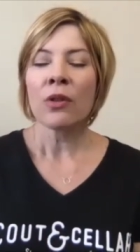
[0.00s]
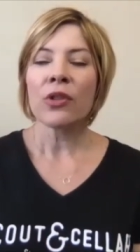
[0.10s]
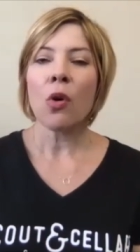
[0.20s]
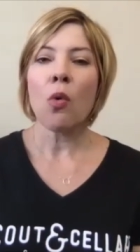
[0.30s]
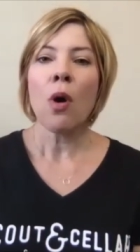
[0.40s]

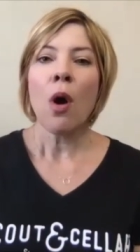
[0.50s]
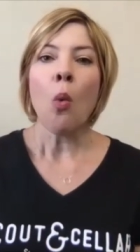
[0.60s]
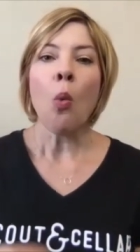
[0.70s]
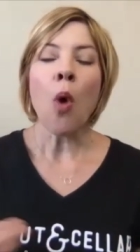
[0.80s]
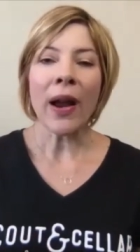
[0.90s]
So,
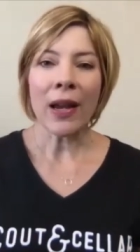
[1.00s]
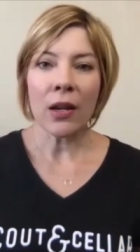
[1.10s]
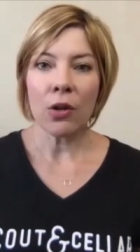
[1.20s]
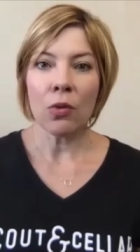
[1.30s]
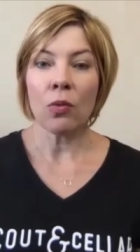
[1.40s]
what
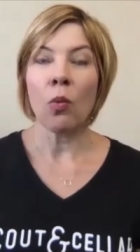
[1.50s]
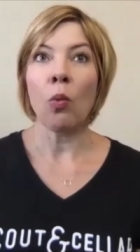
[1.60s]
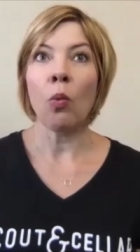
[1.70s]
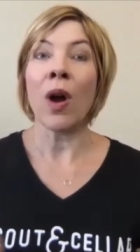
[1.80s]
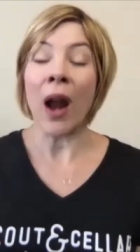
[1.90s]
can you,
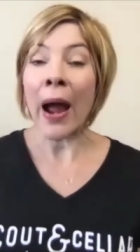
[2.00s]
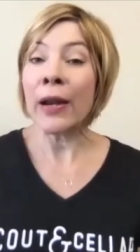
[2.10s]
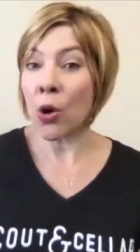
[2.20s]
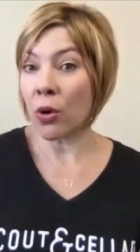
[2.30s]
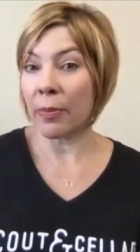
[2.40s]
what I
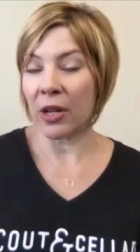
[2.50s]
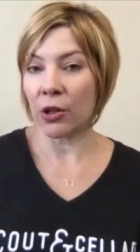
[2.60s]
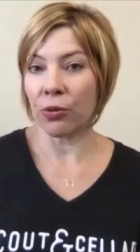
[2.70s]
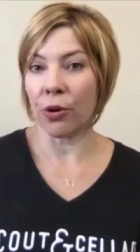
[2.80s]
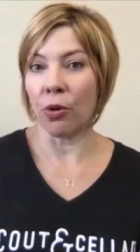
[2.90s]
know to be
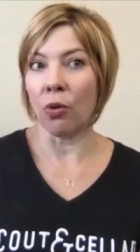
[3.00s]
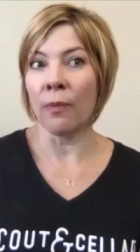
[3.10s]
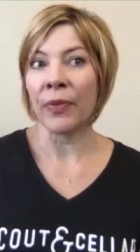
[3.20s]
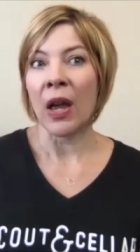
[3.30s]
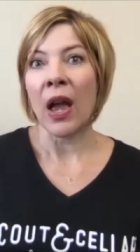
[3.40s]
true
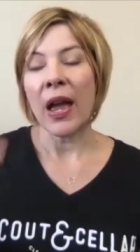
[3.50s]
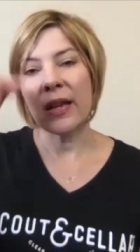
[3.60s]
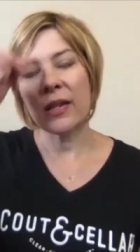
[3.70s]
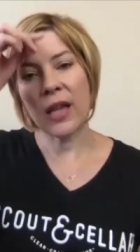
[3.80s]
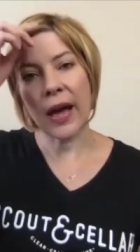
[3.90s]

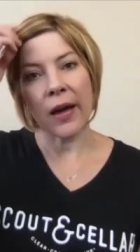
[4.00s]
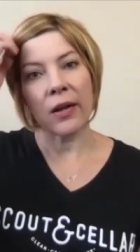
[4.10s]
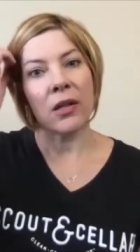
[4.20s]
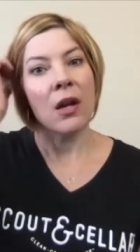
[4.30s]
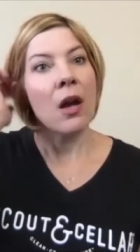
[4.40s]
is
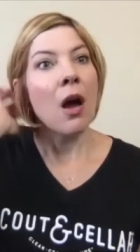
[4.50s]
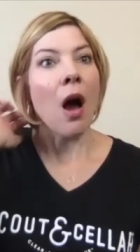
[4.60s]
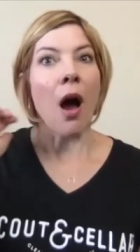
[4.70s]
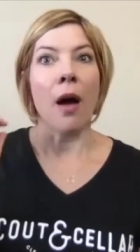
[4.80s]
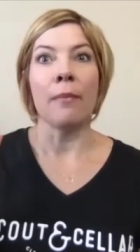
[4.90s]
that,
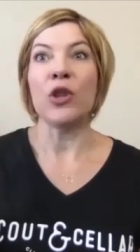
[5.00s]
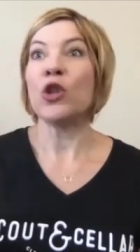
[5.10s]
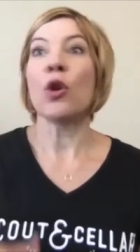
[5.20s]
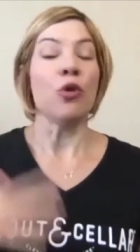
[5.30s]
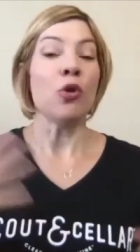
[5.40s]
um,
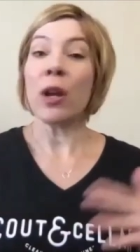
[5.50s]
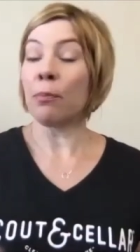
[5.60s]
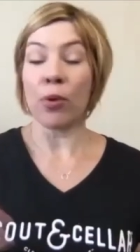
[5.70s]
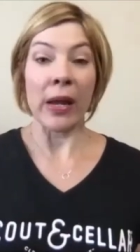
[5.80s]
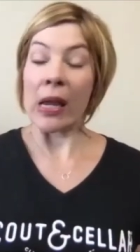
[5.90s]
you know, you
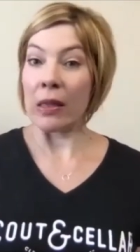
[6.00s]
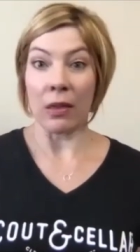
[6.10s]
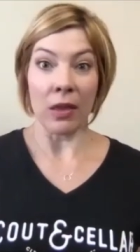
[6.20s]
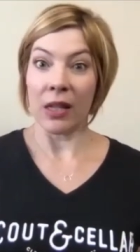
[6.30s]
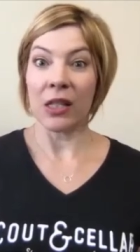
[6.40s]
can bring
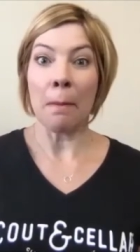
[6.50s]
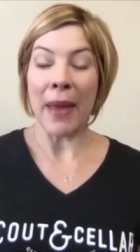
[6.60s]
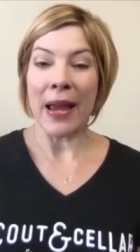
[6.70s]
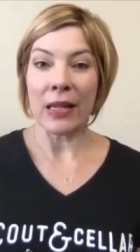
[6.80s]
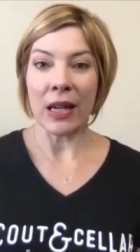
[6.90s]
in this
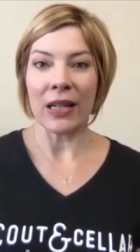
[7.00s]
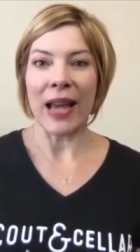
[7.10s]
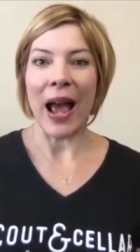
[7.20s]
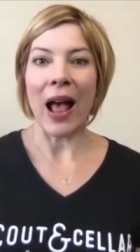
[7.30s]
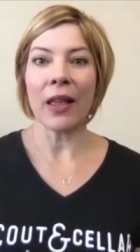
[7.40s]
amazing
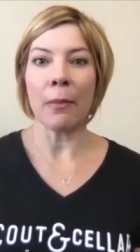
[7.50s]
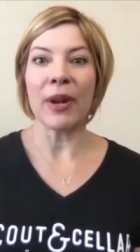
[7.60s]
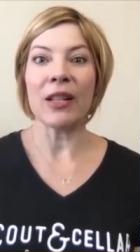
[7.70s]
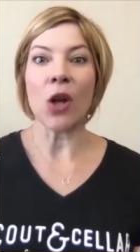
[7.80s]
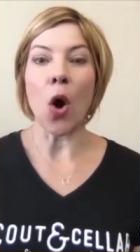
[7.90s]
talent,
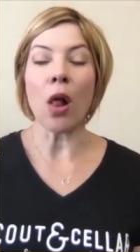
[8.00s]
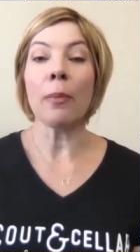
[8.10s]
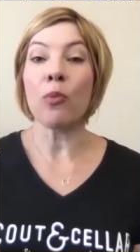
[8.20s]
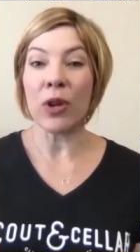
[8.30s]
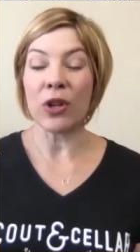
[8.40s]
but it's
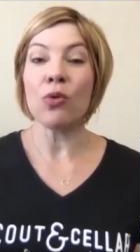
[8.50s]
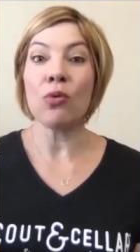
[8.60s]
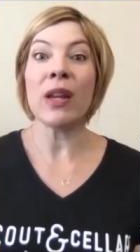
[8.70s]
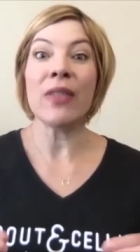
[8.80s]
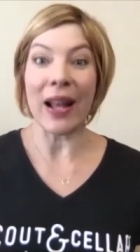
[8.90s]
all,
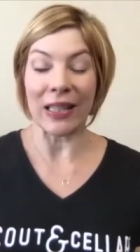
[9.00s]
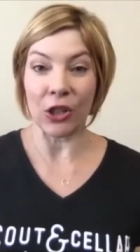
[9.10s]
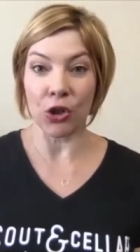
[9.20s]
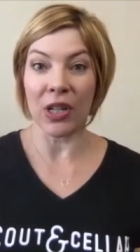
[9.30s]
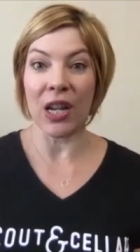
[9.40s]
you need that
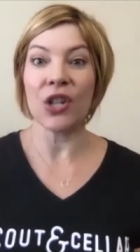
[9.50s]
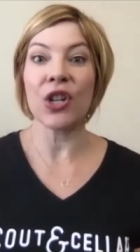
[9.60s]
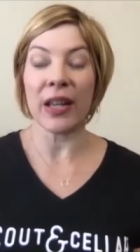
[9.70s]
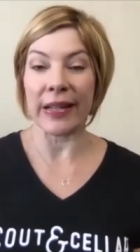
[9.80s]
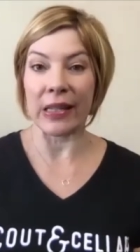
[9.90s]

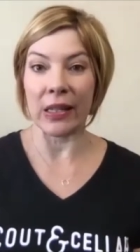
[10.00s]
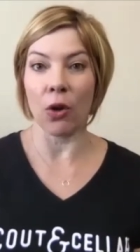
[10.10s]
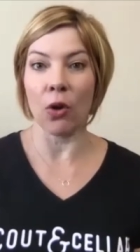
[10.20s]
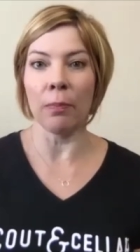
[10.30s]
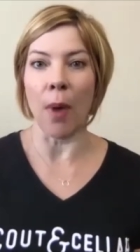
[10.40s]
strategic and
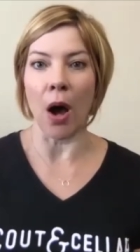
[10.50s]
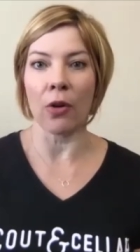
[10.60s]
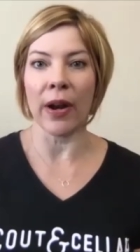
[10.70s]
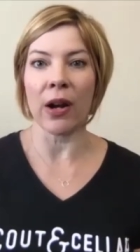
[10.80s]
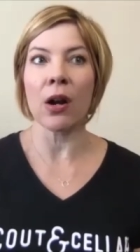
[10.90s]
skilled
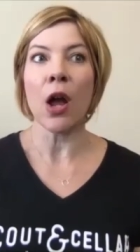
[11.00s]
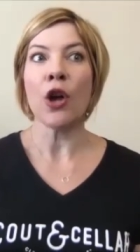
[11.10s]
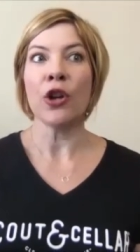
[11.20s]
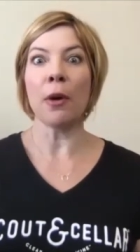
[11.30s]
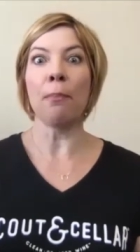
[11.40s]
moderator
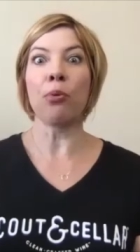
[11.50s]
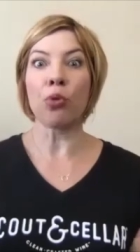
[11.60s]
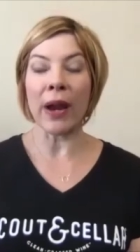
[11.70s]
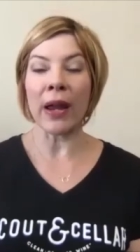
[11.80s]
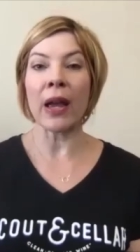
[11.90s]
to
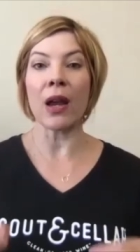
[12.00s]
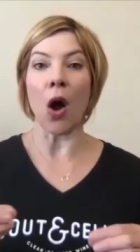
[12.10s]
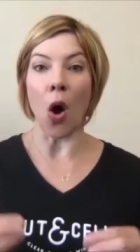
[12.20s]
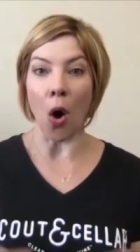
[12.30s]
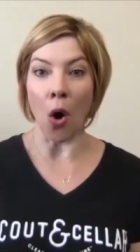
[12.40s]
bring it
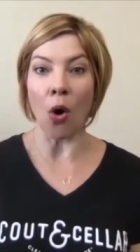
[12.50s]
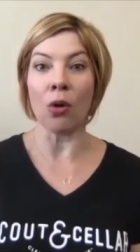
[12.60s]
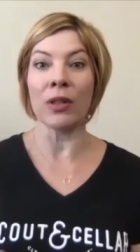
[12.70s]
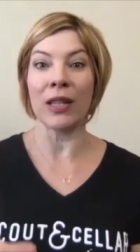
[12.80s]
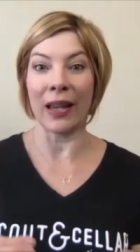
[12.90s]

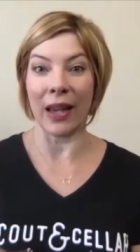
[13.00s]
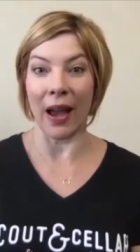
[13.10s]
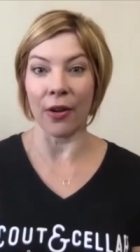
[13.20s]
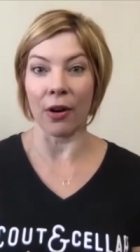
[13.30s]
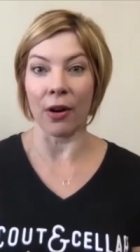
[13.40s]
all
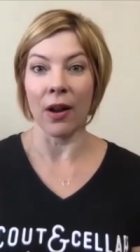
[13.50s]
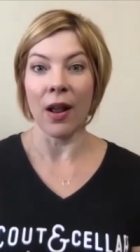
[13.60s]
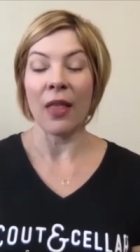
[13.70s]
together.